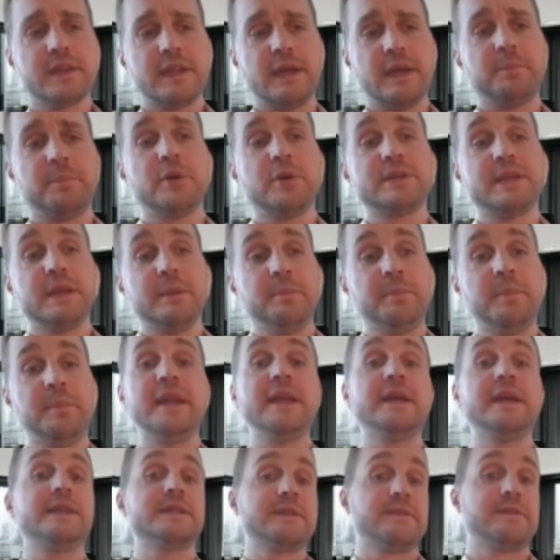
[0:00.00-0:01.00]
putting
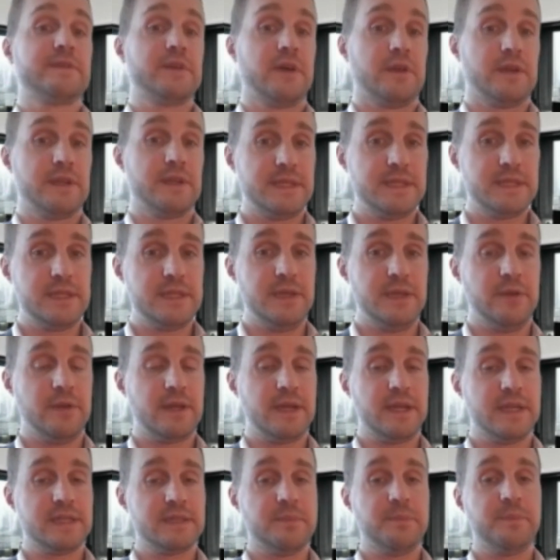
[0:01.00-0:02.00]
billions of dollars into
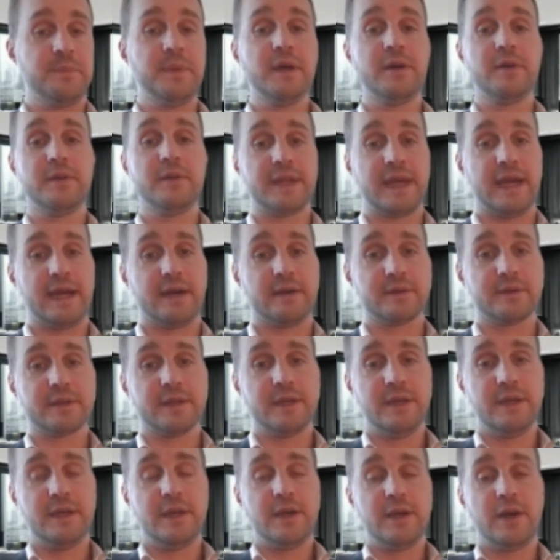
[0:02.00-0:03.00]
nuclear to build out
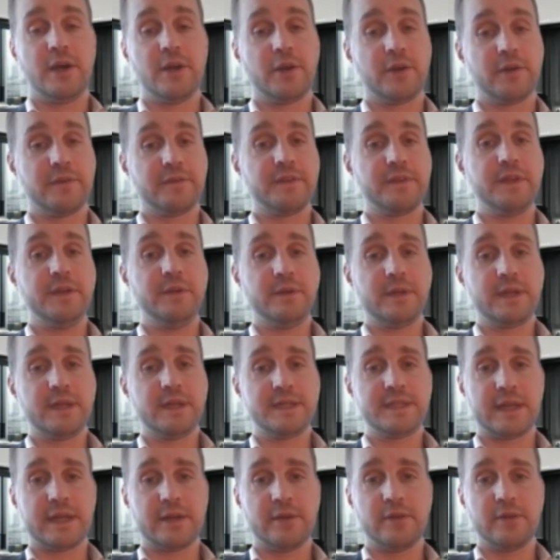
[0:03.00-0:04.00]
a lot of the nuclear
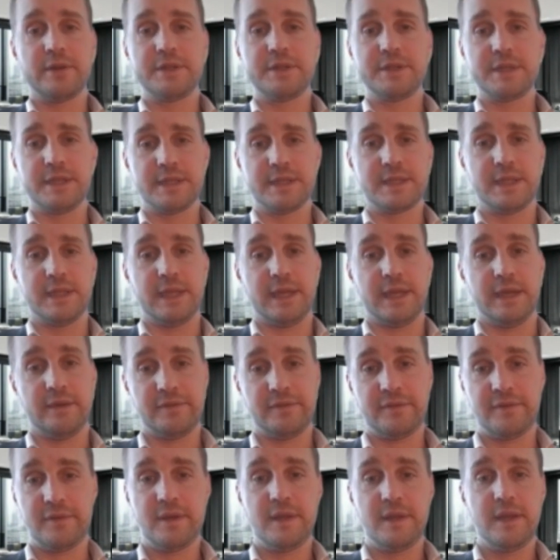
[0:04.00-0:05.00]
technologies
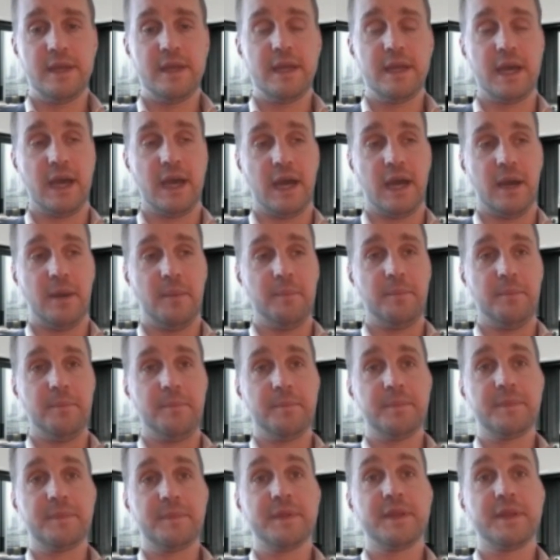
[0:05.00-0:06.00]
that
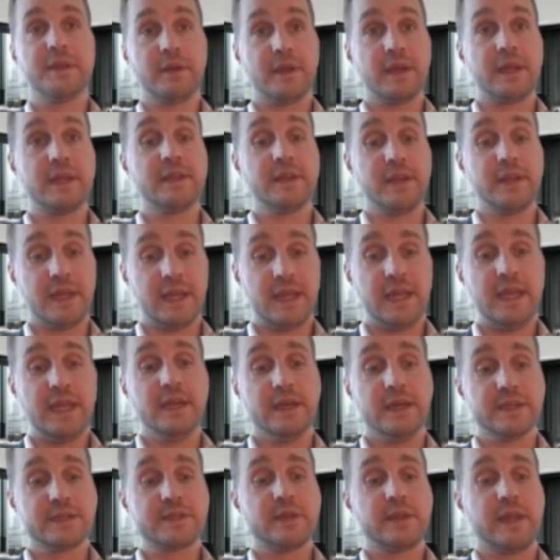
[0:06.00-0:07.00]
that are here,
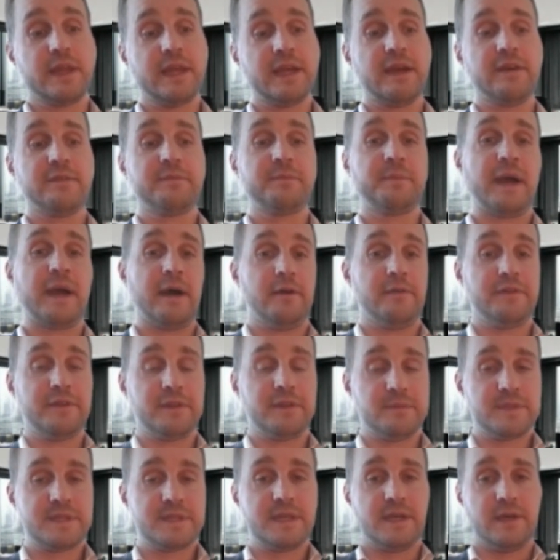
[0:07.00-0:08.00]
so they have power for
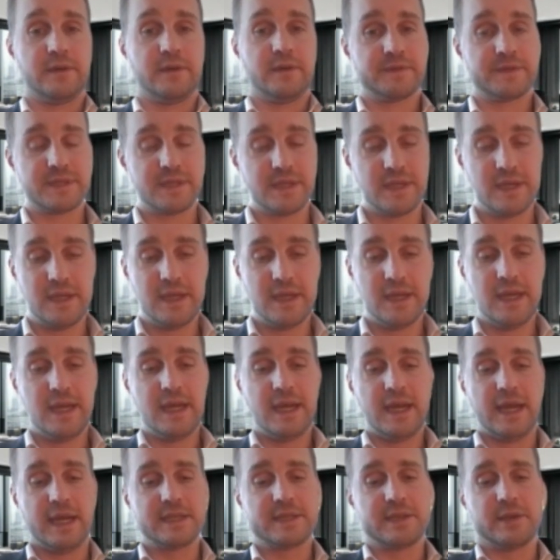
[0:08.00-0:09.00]
themselves.
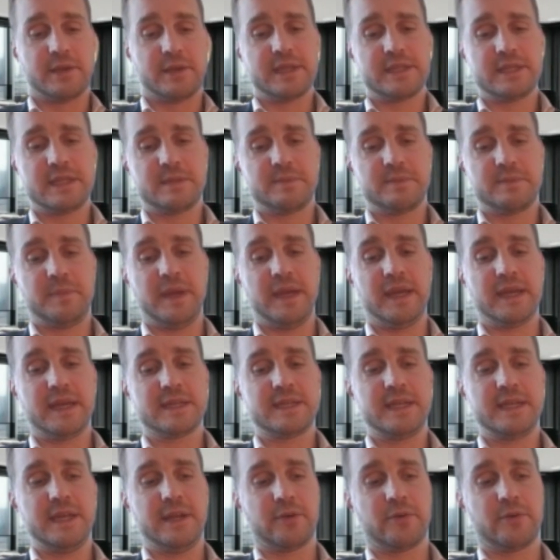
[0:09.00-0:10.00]
And so this is being
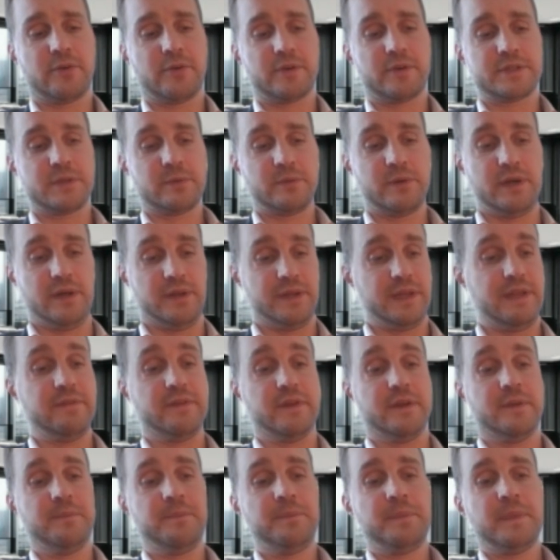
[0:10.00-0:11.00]
seen across the world. Even